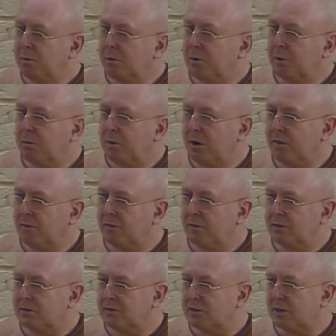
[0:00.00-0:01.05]
put your
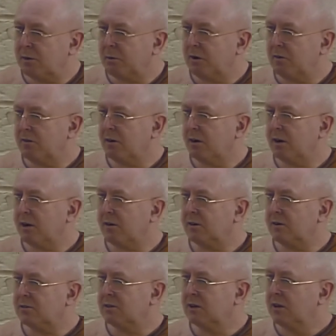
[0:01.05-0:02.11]
mindfulness there, a bit of
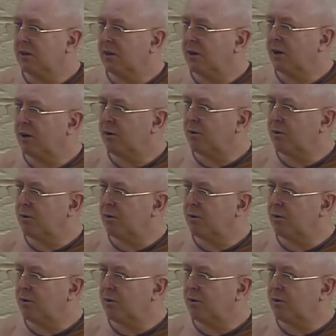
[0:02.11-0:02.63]
kindness, and it